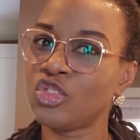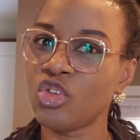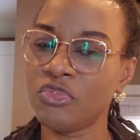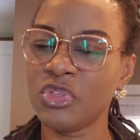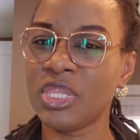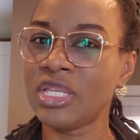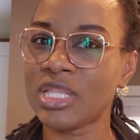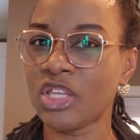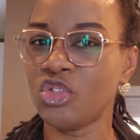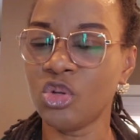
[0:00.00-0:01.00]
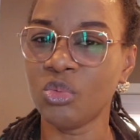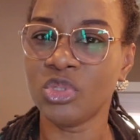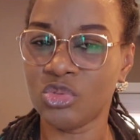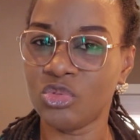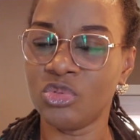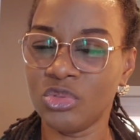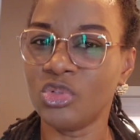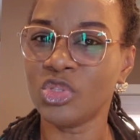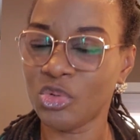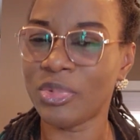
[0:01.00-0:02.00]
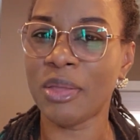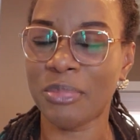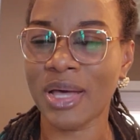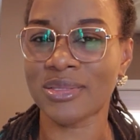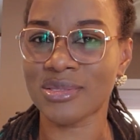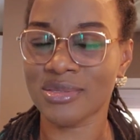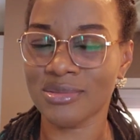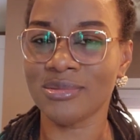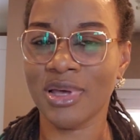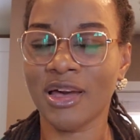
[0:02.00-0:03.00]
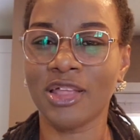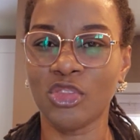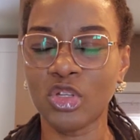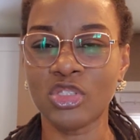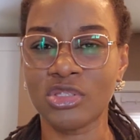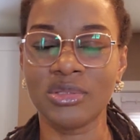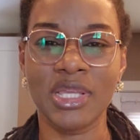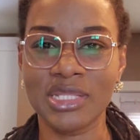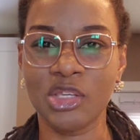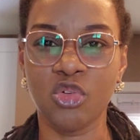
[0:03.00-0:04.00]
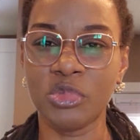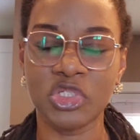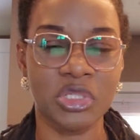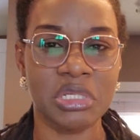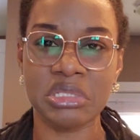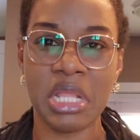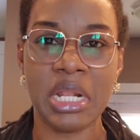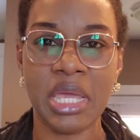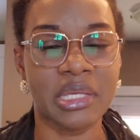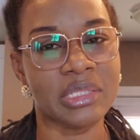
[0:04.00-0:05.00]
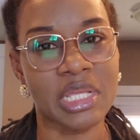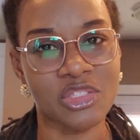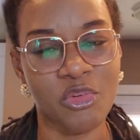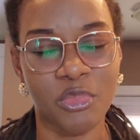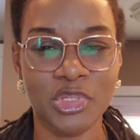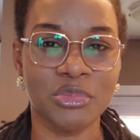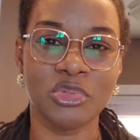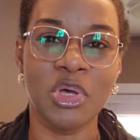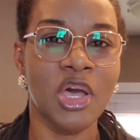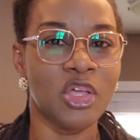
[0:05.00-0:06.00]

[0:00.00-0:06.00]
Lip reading: So if you think that you want to bypass and not get a home insurance, that's not possible.